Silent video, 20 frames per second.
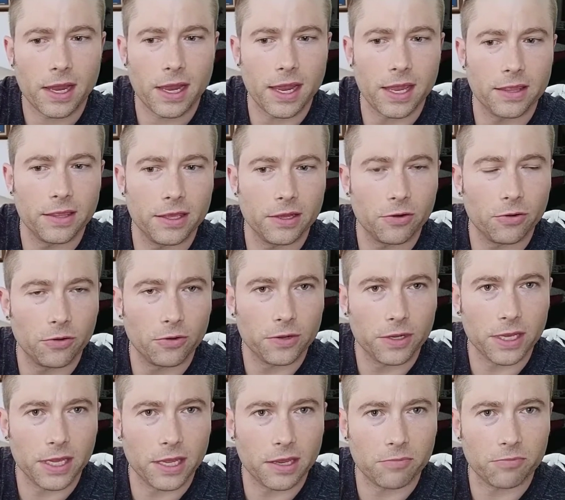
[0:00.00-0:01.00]
and then
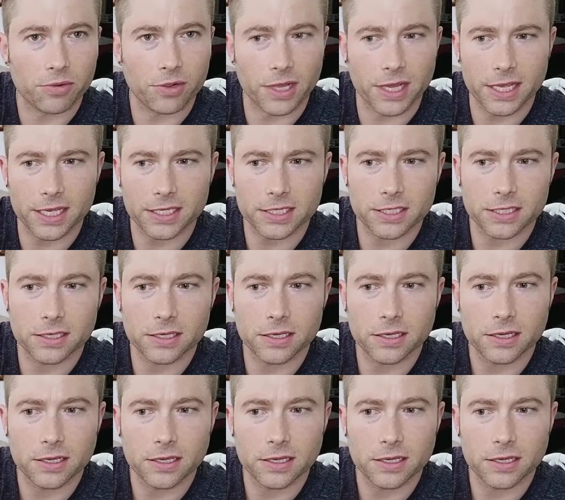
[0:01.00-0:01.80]
holding it in place,